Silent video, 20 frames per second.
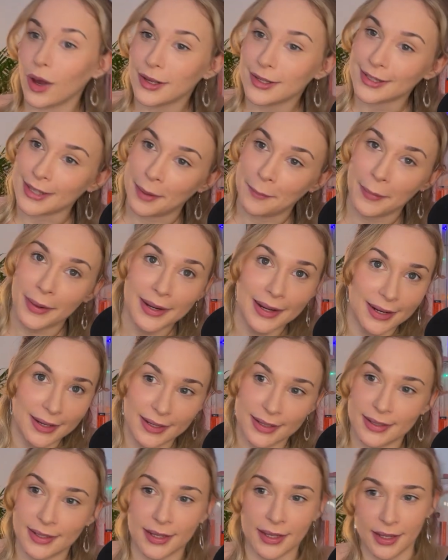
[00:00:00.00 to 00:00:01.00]
Someone
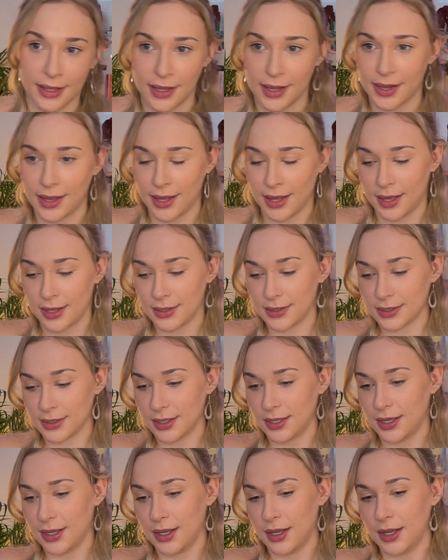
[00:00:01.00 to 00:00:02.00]
needed to hear that.
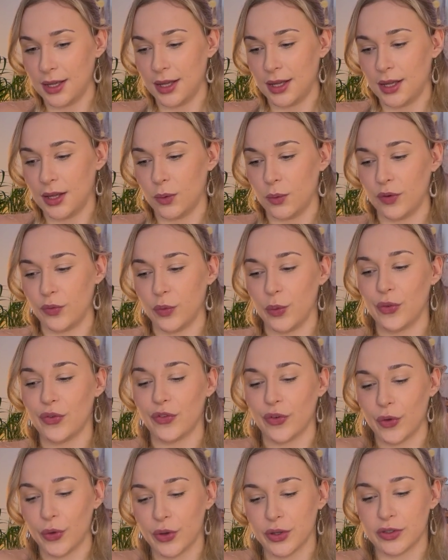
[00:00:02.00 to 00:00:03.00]
If we
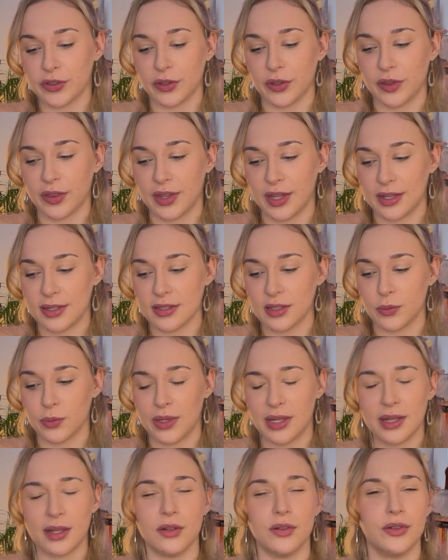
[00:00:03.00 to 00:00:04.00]
focus on things that
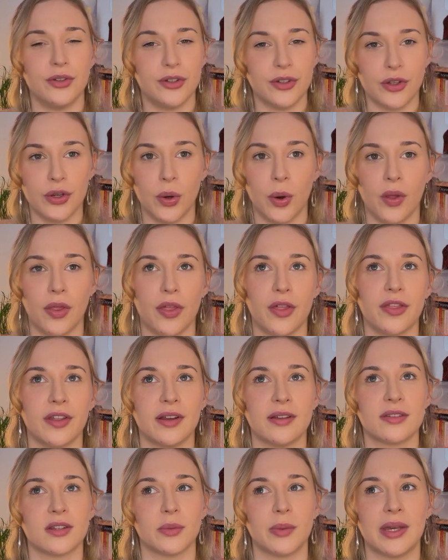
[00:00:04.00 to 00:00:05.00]
we can do or the
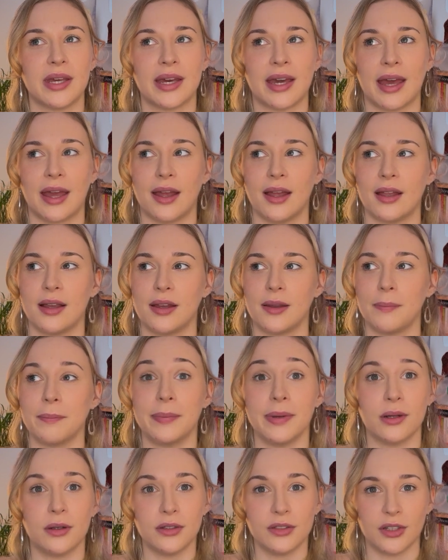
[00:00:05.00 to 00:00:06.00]
things that we can
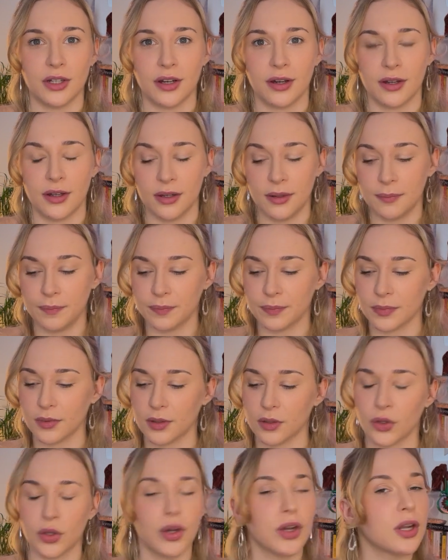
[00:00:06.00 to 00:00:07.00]
build on,
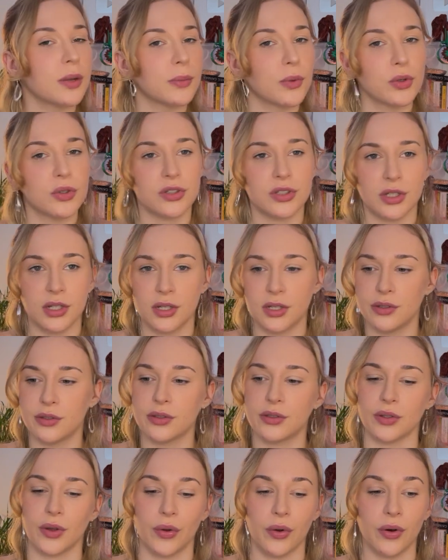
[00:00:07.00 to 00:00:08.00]
good
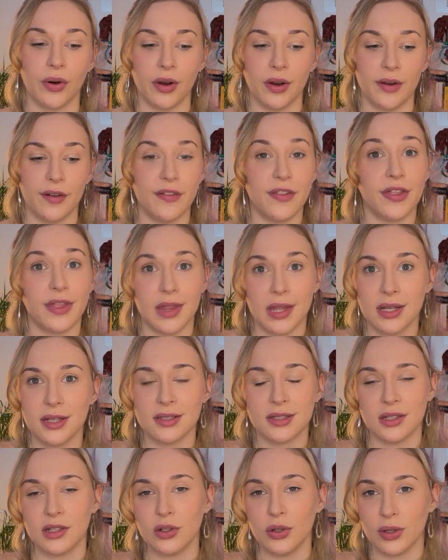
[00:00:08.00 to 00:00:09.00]
emotions or
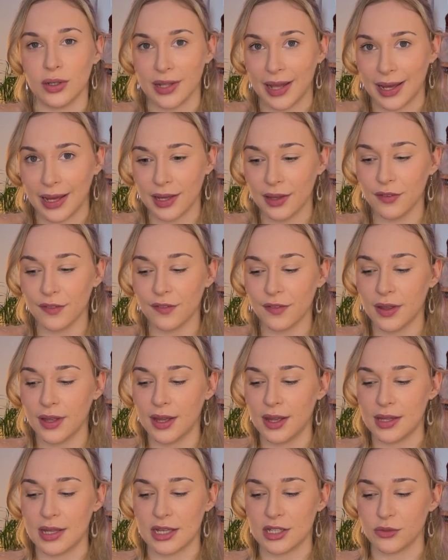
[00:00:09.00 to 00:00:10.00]
things in your life,
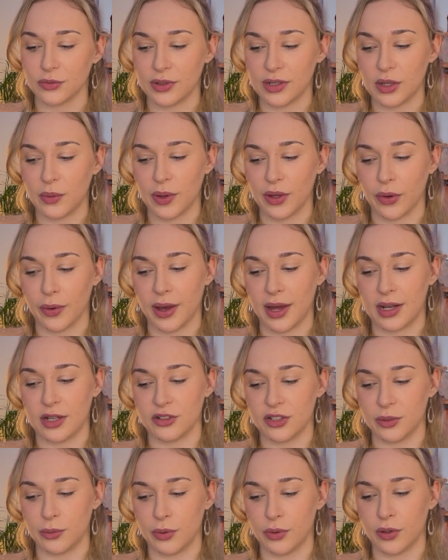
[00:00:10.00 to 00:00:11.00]
that's really where your
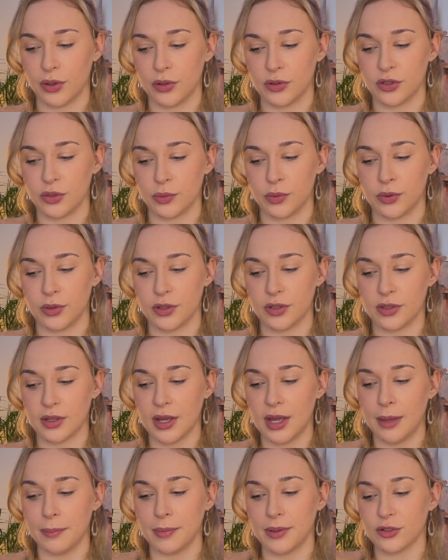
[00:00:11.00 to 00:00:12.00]
energy will go towards.
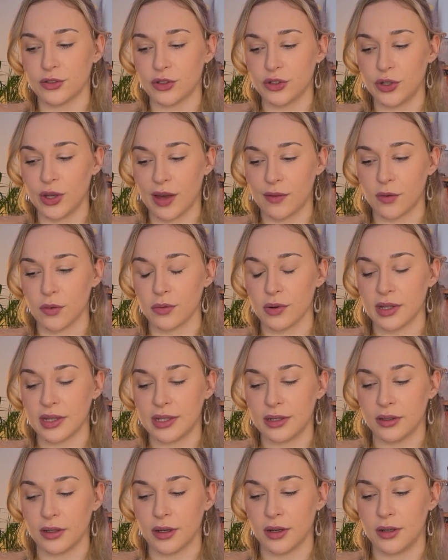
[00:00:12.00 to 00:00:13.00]
Make sure you have a
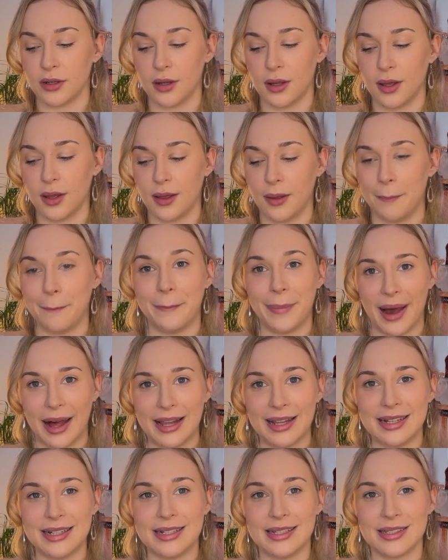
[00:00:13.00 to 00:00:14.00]
really good
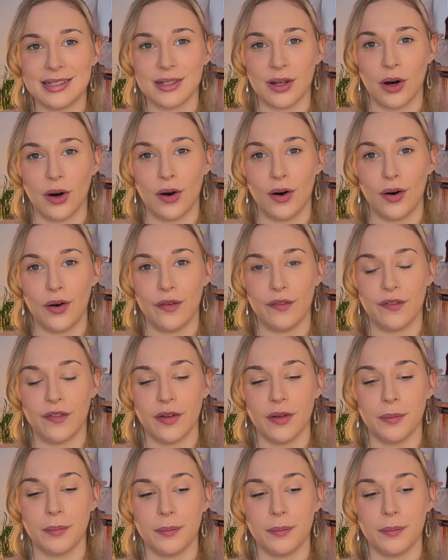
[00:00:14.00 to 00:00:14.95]
balance of